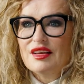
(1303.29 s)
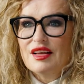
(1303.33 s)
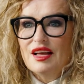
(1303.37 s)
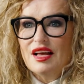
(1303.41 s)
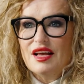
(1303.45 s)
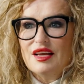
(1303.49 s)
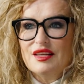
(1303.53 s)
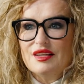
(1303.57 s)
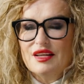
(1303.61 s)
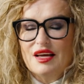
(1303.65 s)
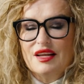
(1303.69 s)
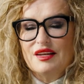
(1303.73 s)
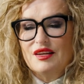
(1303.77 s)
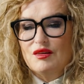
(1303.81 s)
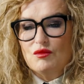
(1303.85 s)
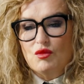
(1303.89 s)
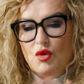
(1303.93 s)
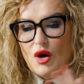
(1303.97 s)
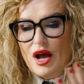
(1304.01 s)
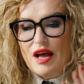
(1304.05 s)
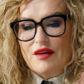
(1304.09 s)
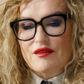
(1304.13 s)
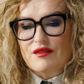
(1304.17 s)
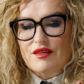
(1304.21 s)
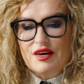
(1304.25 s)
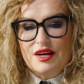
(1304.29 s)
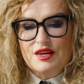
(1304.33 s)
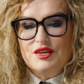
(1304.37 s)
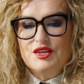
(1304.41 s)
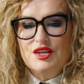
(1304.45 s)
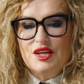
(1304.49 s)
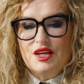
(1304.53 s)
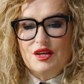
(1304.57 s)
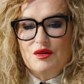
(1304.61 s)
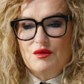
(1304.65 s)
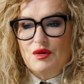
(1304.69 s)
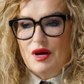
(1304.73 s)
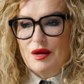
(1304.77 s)
And whatever I
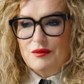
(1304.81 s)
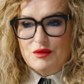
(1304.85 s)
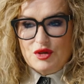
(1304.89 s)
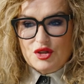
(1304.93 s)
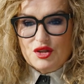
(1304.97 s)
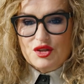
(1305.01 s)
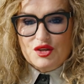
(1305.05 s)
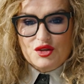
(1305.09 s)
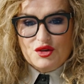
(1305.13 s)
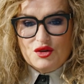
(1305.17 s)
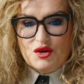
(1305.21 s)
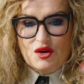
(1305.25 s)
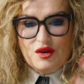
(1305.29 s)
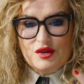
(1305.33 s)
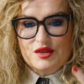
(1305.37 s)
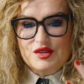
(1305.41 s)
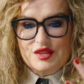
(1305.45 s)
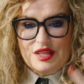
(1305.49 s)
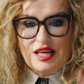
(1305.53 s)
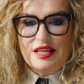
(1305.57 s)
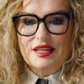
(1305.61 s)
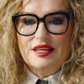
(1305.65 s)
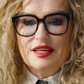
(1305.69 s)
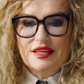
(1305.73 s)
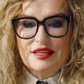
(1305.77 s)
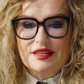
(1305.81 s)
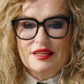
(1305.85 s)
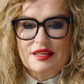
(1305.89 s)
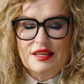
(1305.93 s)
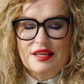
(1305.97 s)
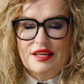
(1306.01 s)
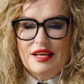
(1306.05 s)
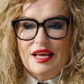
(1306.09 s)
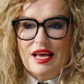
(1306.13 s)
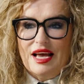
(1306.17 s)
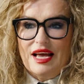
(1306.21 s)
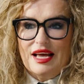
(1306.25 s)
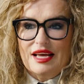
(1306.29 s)
do, I'm just not selling,
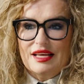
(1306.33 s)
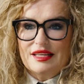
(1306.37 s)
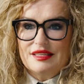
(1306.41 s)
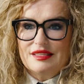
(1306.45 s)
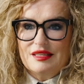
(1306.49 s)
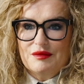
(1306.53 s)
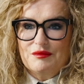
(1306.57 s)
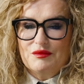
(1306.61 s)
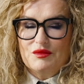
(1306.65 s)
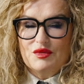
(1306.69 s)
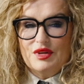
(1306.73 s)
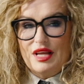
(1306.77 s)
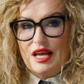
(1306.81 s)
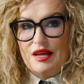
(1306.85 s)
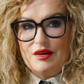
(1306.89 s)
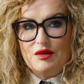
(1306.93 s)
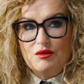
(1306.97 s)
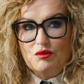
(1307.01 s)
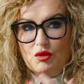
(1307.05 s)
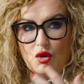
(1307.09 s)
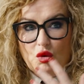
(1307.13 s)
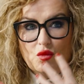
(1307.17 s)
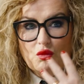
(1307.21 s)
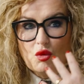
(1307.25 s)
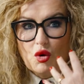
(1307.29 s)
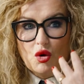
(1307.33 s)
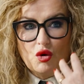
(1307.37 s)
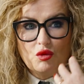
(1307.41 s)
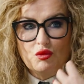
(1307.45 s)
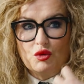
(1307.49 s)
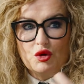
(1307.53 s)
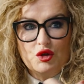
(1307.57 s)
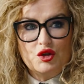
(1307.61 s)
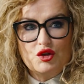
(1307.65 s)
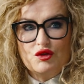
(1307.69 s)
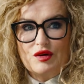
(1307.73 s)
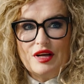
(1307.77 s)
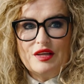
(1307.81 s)
and I'm getting more and more
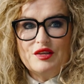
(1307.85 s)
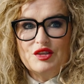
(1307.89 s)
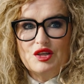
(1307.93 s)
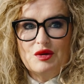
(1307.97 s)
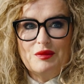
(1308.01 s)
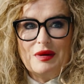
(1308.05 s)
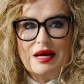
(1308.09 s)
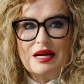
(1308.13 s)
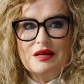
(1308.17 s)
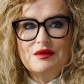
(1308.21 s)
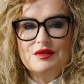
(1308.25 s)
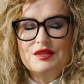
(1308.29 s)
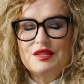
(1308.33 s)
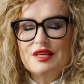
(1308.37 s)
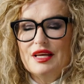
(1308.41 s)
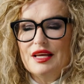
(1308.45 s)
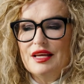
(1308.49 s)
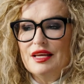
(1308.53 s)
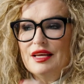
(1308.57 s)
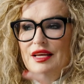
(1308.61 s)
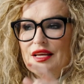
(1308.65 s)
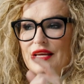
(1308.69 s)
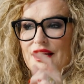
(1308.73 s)
stressed about it.